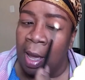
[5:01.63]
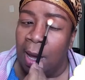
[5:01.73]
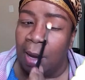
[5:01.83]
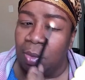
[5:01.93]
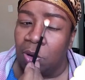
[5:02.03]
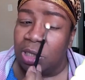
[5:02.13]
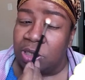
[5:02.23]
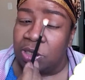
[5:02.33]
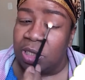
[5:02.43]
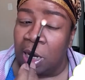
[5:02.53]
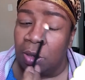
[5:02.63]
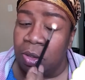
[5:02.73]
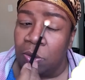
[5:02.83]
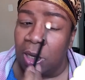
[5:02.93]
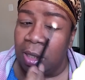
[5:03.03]
I'm going to tell
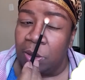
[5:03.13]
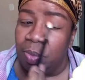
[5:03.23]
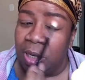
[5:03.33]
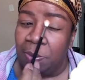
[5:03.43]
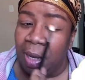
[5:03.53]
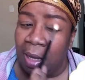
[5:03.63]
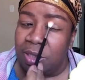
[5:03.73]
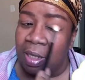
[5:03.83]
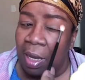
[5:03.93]
you a little bit about